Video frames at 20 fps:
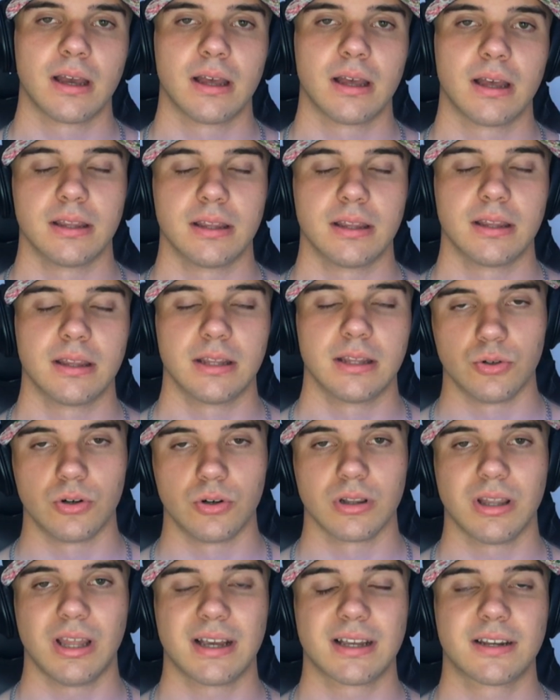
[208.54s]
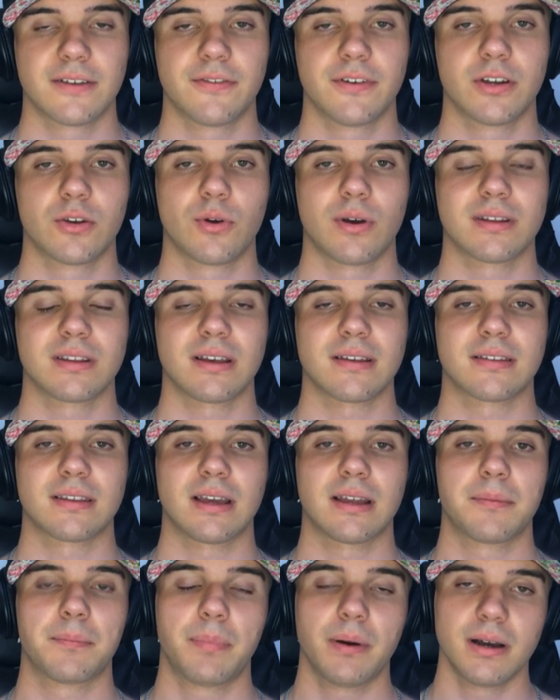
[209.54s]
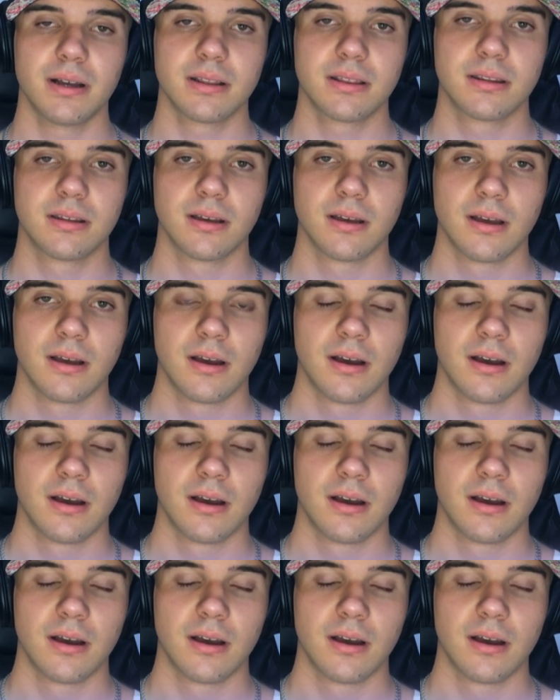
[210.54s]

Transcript: that you like the video, as I said, but